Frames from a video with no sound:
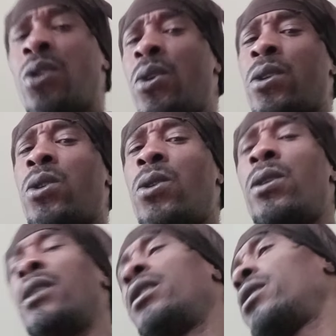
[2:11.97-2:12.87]
the
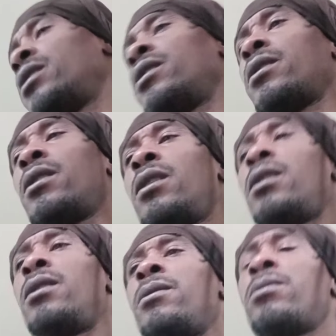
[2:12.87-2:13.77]
Dogecoin and
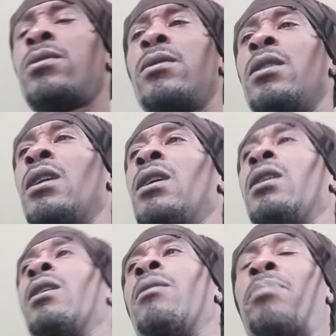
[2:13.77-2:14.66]
the
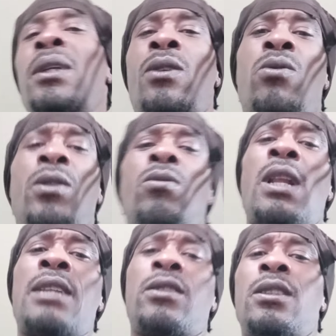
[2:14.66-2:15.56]
Bitcoin, all
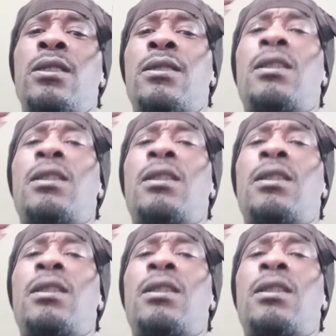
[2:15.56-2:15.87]
that shit is